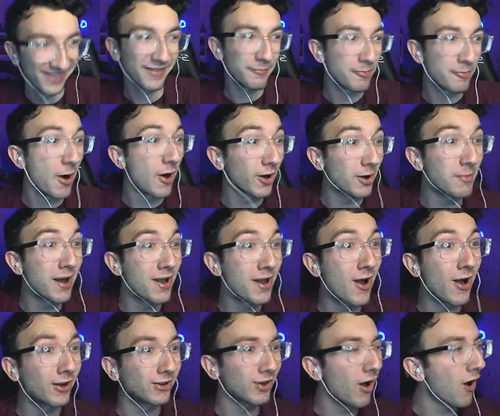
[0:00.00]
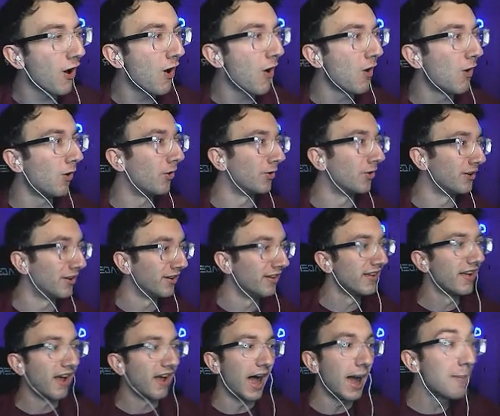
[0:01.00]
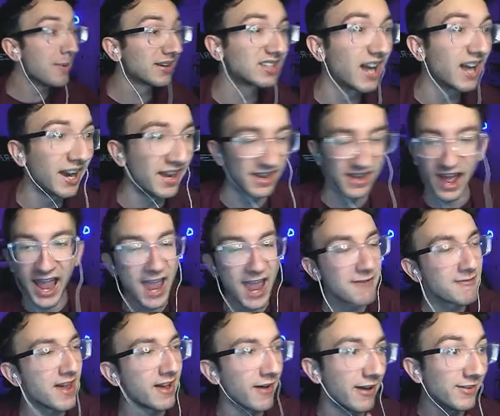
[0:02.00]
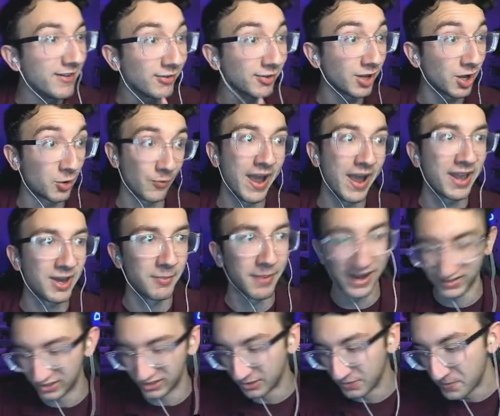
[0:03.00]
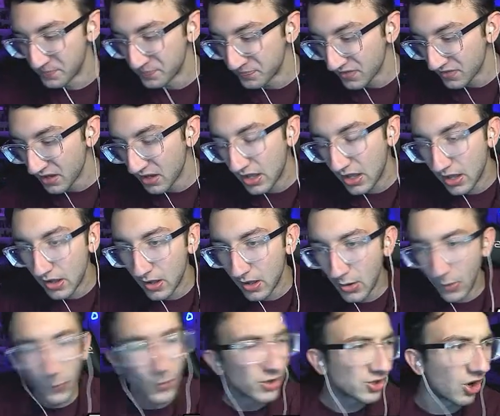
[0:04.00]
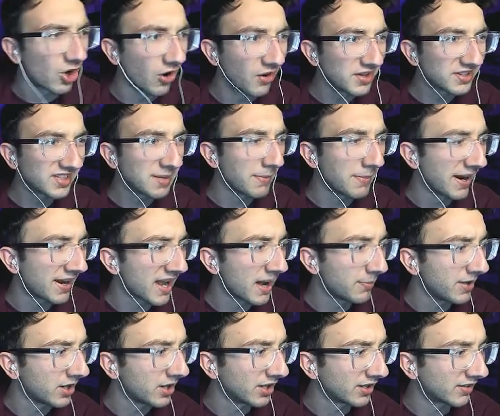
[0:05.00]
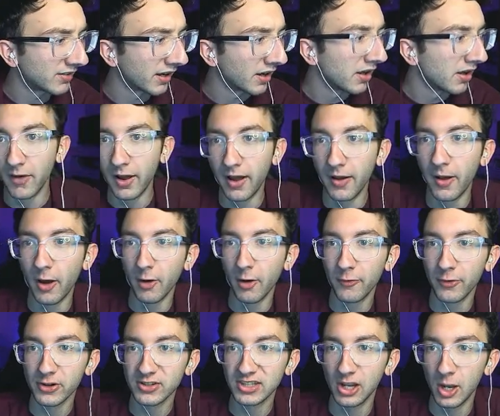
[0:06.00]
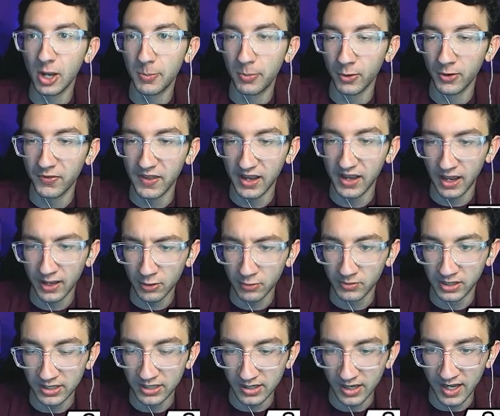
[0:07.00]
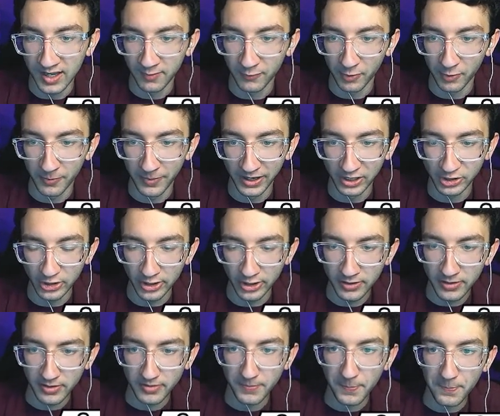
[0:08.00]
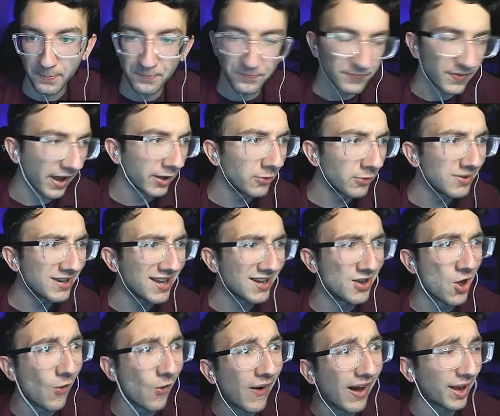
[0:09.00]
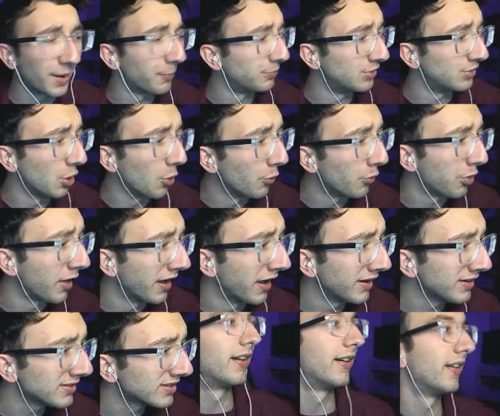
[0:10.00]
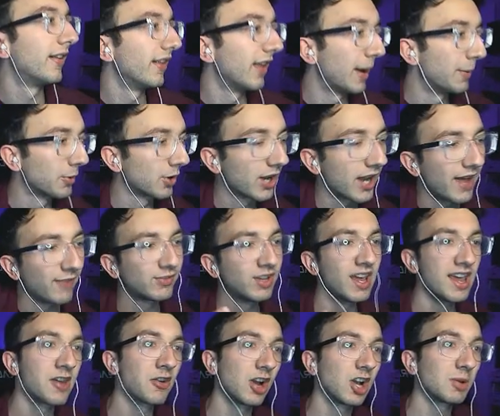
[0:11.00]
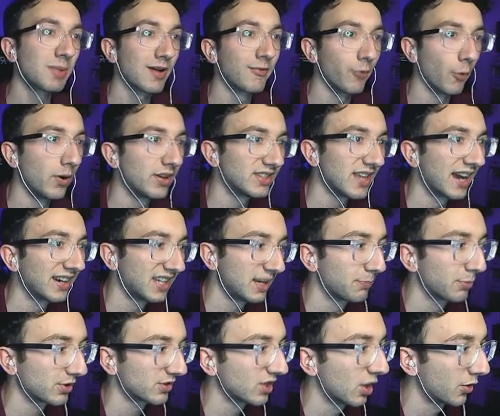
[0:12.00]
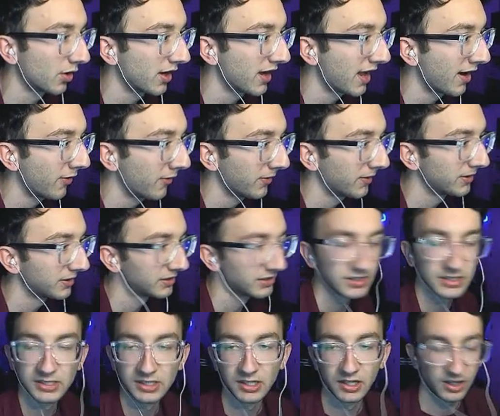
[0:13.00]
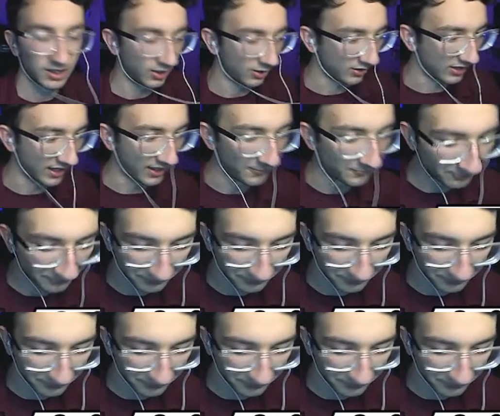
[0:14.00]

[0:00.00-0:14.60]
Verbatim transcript: Pokemon Heart Gold. I'm excited. I've never done a randomizer, which honestly might not be a good thing. I'll first tell you important thing. I don't need information. I don't need to know how to do things. And we're gonna have to enter into my voice acting persona now. Okay.